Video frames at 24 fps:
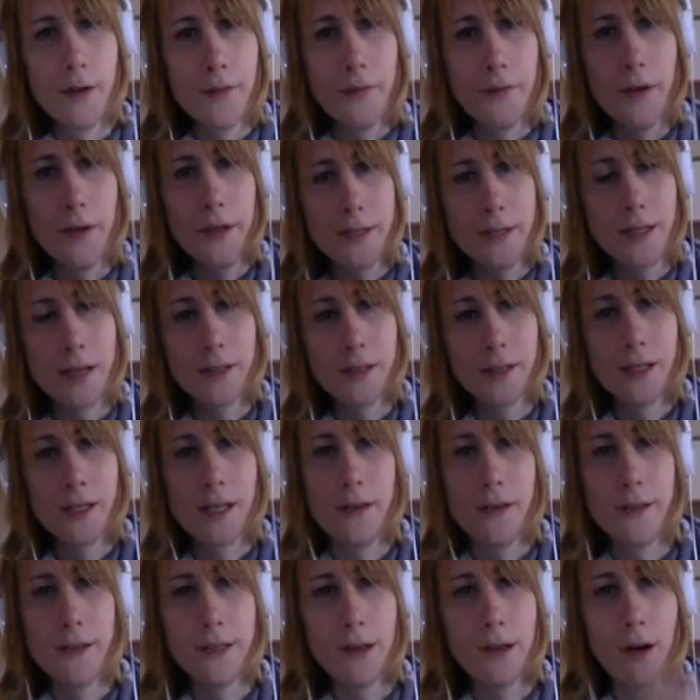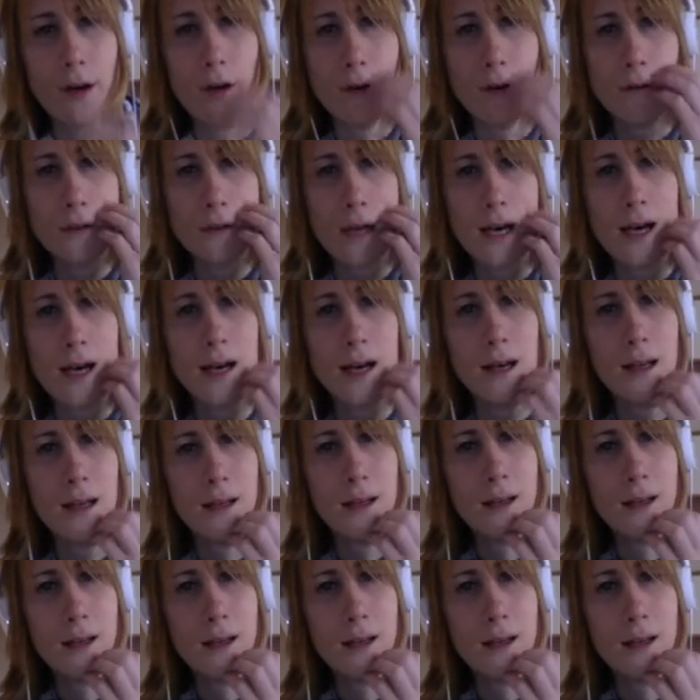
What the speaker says: first kanji there is ona.